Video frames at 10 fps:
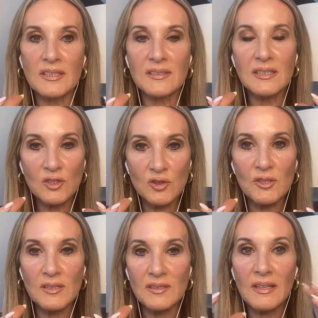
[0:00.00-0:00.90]
as these
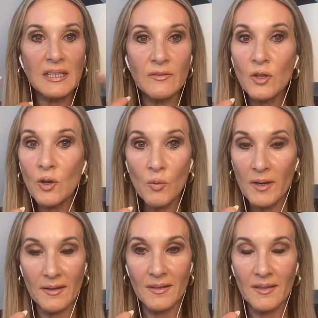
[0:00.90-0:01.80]
trees, and they never go
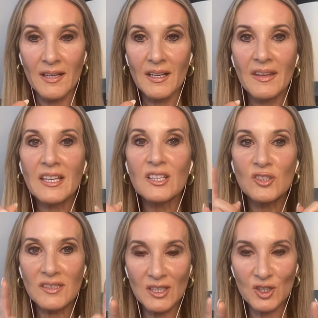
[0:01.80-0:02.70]
away. They can
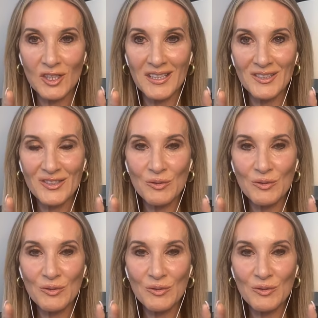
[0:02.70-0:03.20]
just get changed.